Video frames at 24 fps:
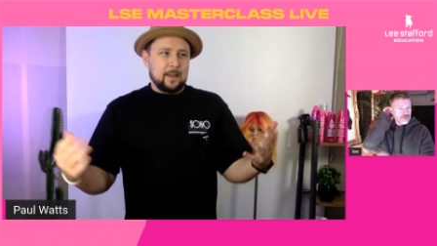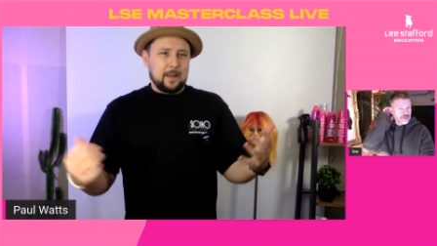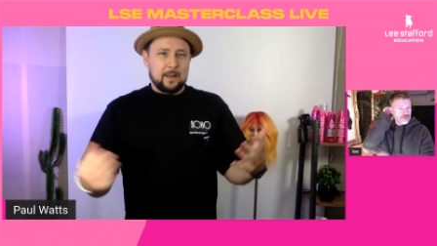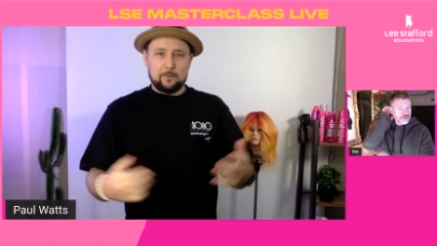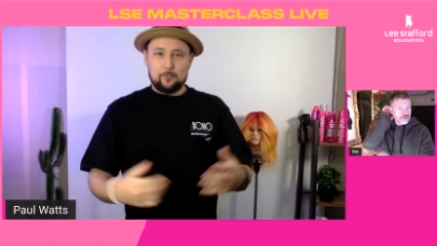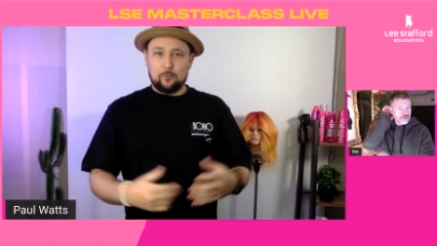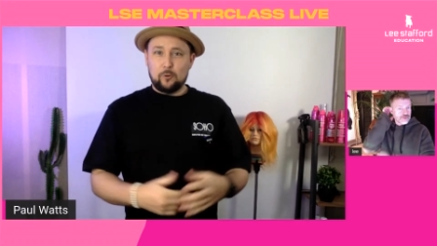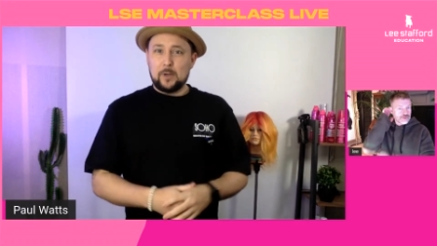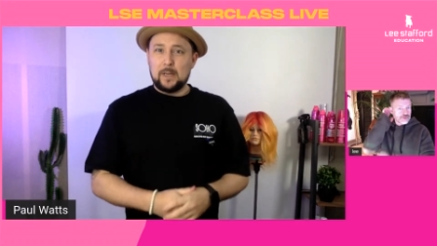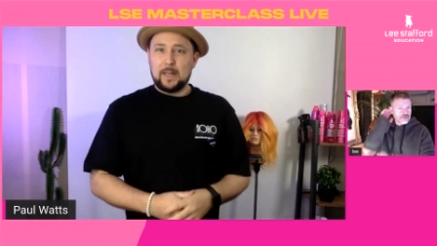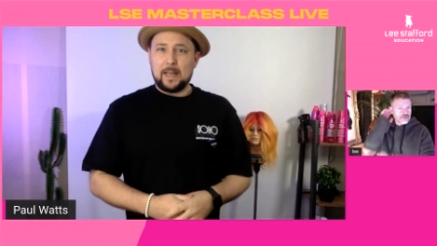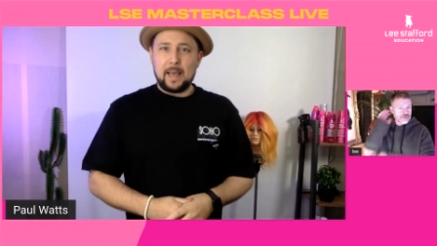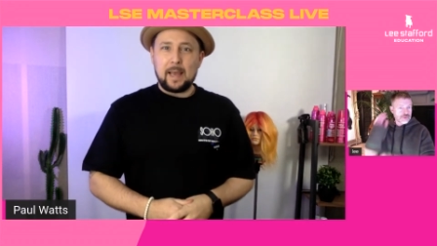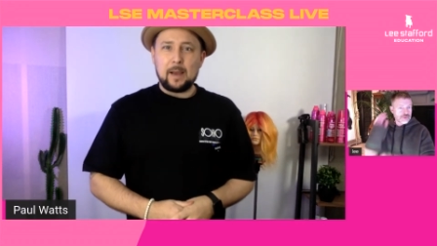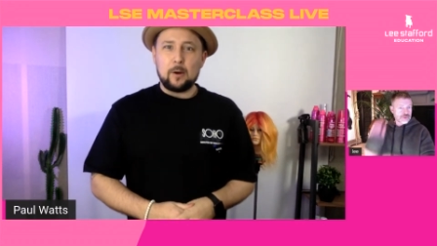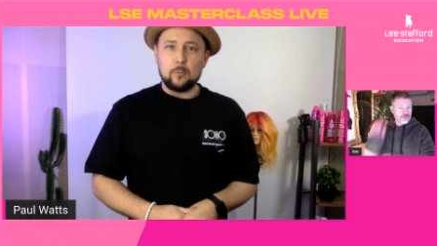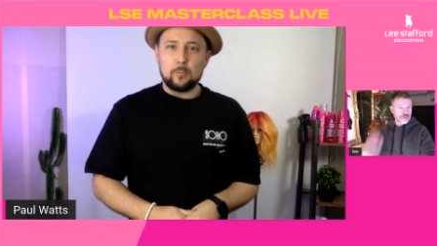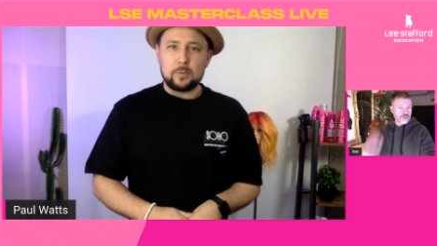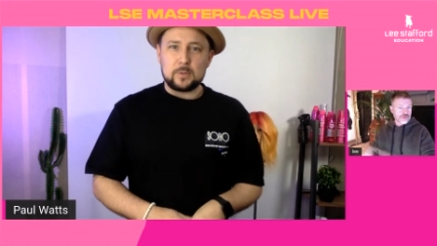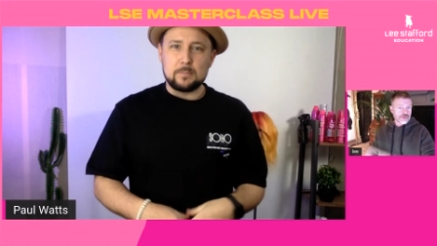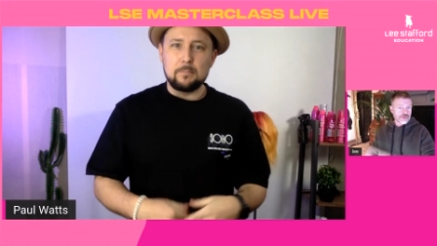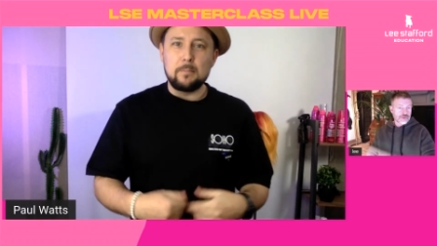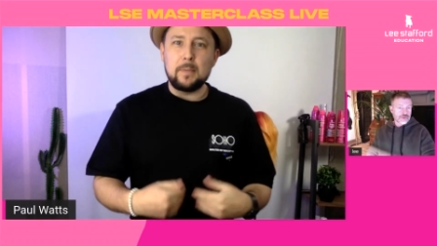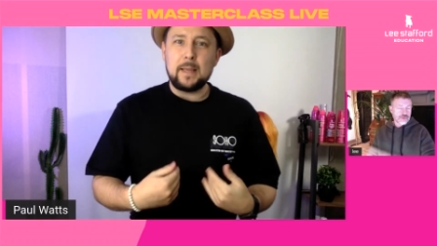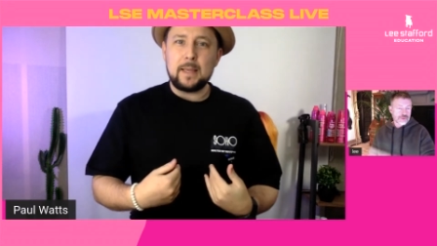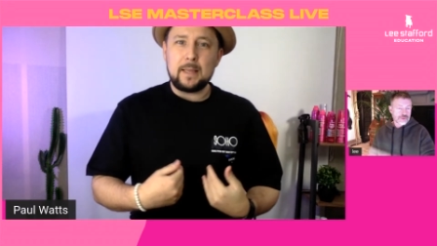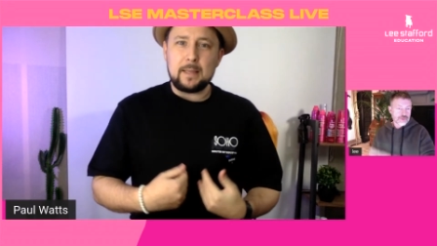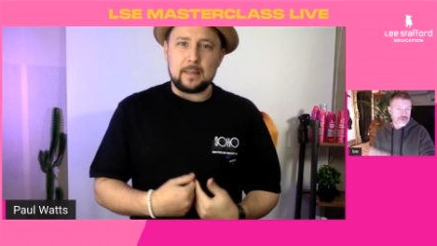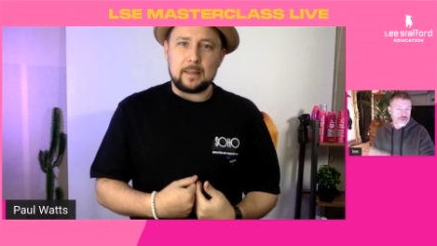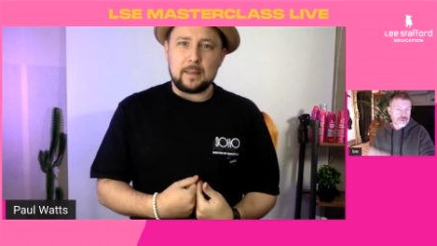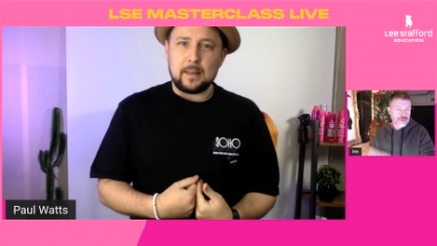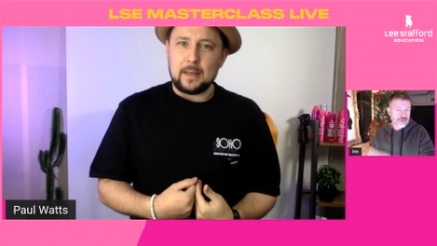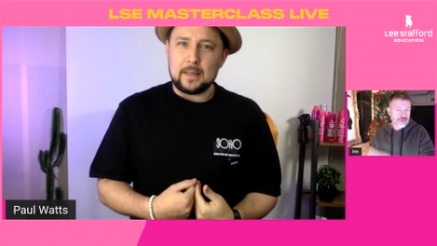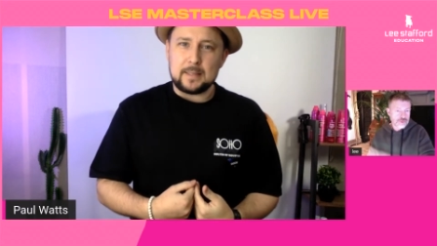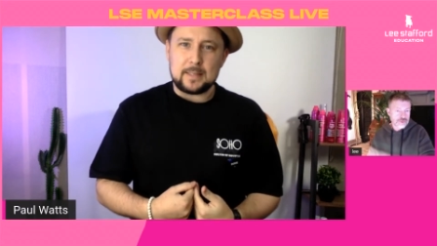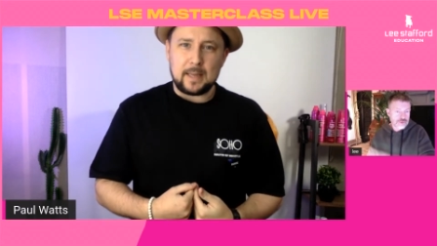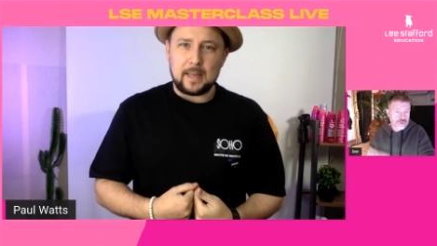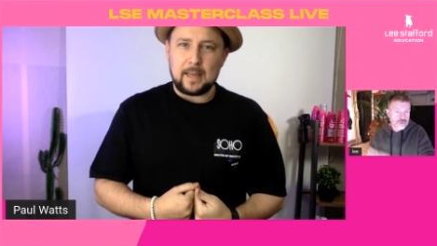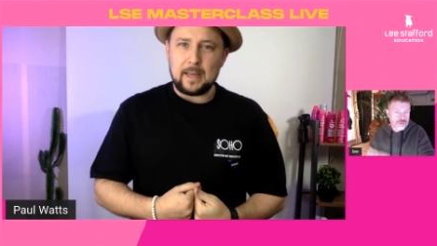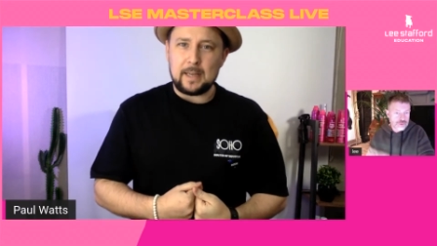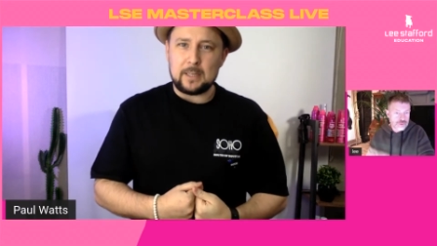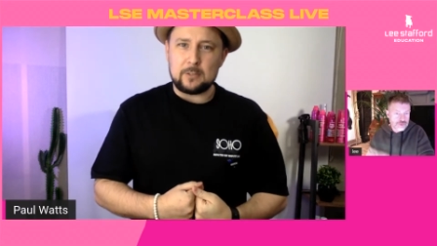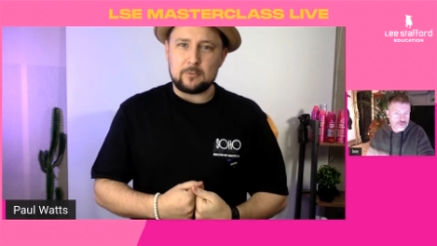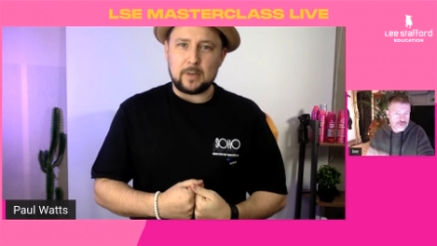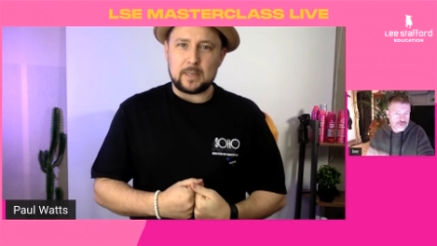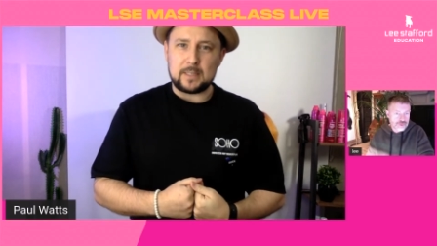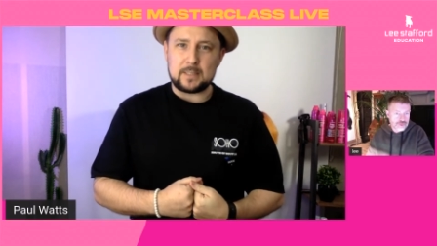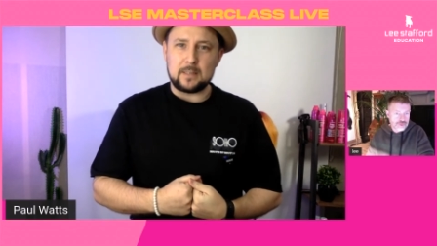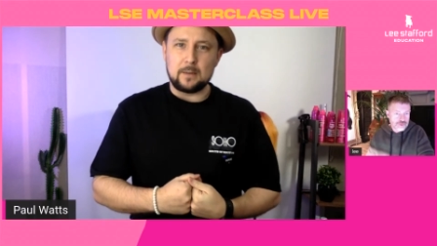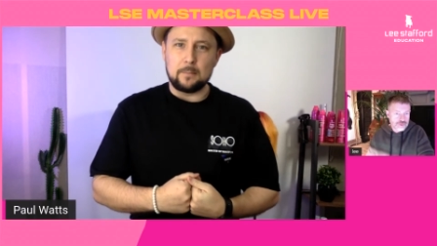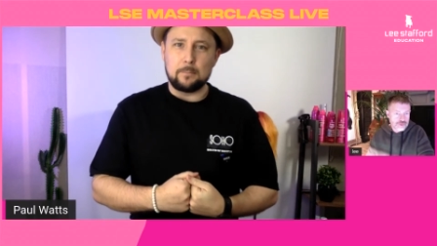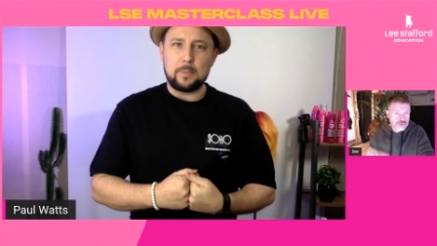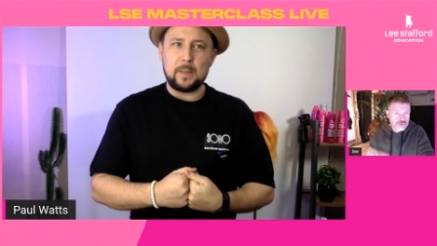have really helped me as a hairdresser,